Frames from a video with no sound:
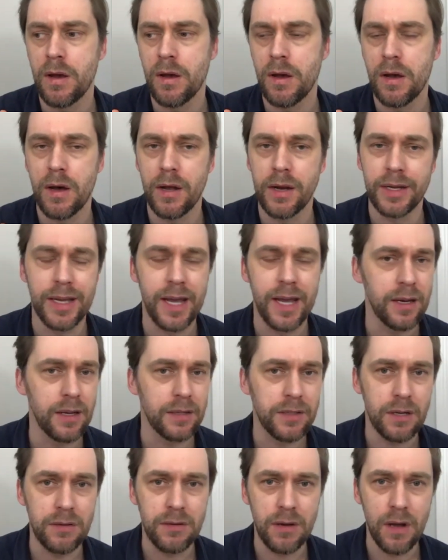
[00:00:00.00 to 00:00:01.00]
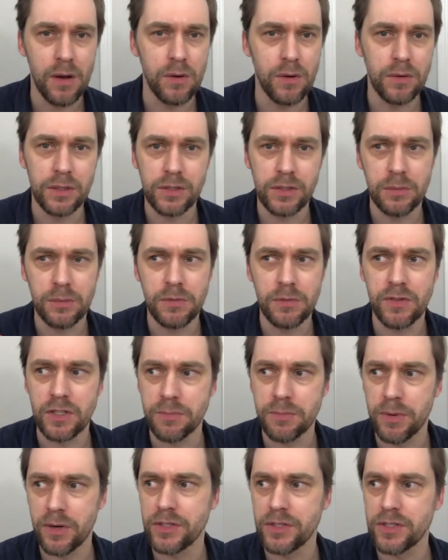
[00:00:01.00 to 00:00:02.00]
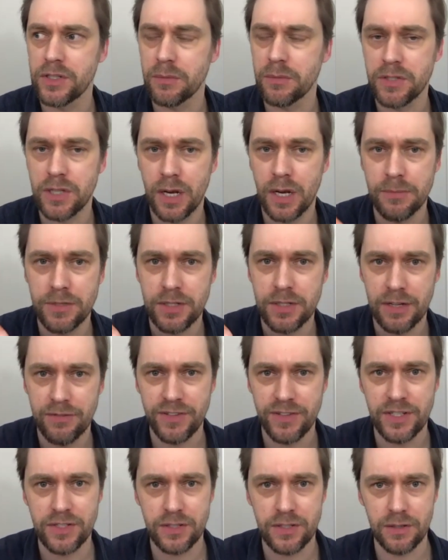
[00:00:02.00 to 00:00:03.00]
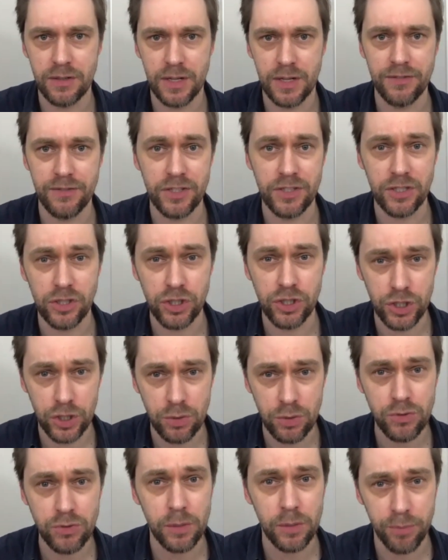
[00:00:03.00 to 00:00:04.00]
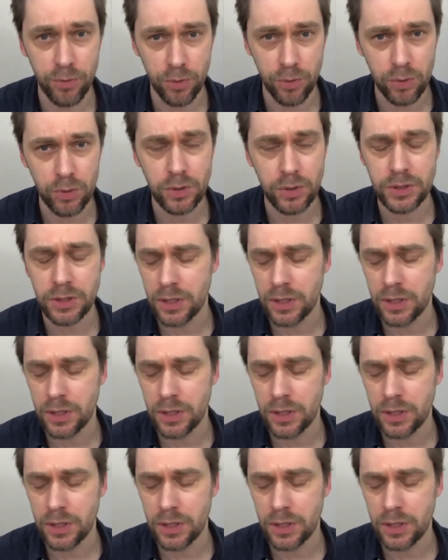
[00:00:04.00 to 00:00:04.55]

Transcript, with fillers: and again, I don't know in terms of experience, sometimes if it's a shoot abroad,